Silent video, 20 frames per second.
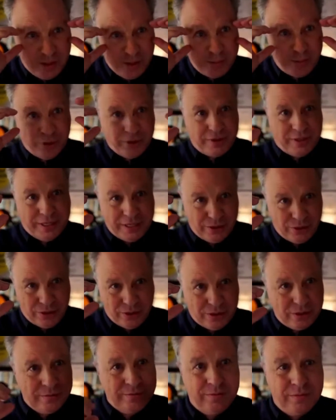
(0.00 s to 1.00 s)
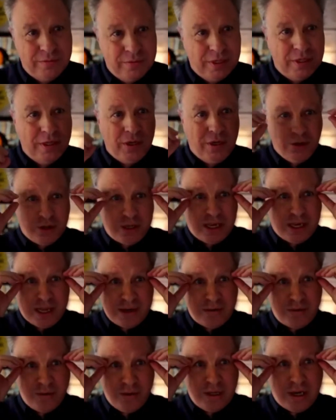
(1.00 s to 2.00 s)
the birthday girl, looking
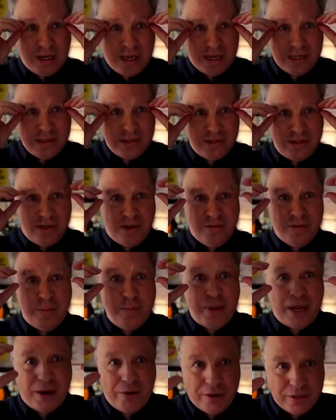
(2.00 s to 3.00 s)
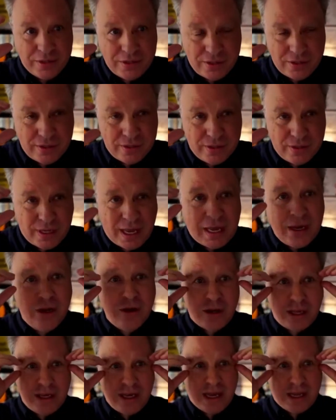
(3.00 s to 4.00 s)
at it through the lens of the parents,
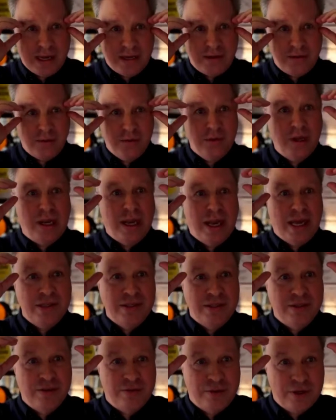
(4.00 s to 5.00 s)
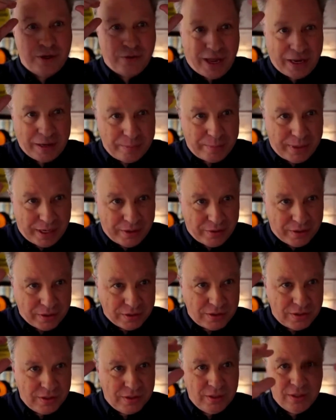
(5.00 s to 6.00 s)
and looking at it through the lens of the
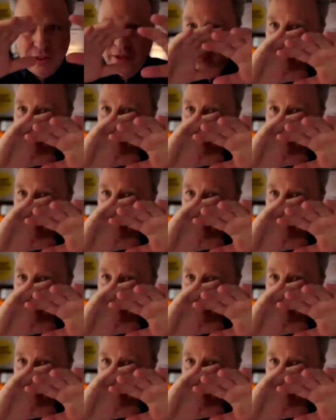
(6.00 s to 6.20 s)
grandparents.